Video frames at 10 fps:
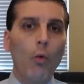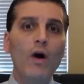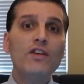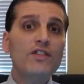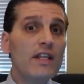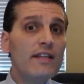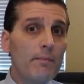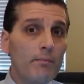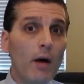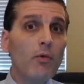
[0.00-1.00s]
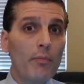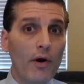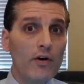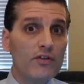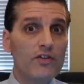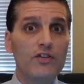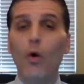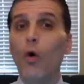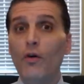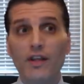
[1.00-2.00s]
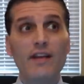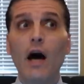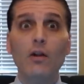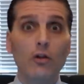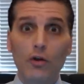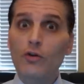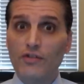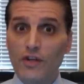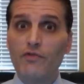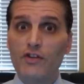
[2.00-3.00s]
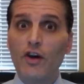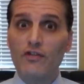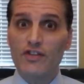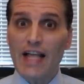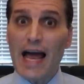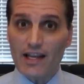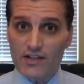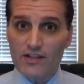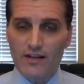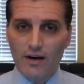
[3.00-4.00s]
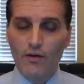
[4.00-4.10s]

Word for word: Once the debt bubble bursts or the dollar loses its reserve status,